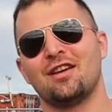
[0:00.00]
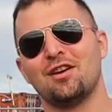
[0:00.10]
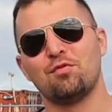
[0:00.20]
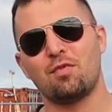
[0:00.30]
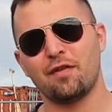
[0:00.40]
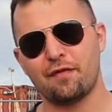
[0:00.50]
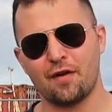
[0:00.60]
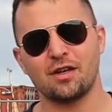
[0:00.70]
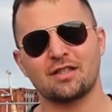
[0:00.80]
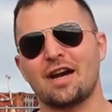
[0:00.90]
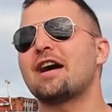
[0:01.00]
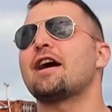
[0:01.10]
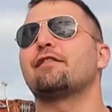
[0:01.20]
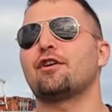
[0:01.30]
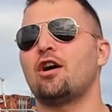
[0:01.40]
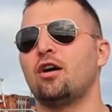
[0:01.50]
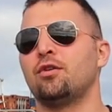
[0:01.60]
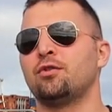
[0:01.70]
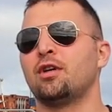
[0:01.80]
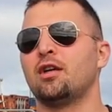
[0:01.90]
My first car I ever
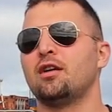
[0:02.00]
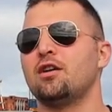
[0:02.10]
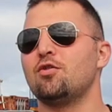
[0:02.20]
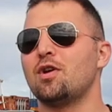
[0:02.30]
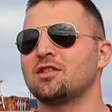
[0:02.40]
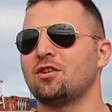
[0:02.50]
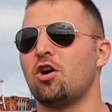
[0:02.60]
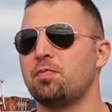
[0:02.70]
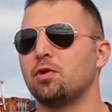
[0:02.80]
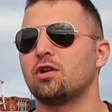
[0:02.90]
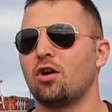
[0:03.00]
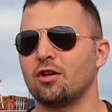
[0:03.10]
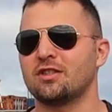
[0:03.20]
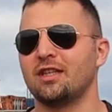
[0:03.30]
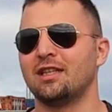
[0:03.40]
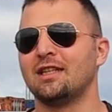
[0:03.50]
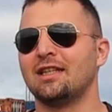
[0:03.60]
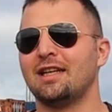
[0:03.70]
owned, it was an Opel Corsa.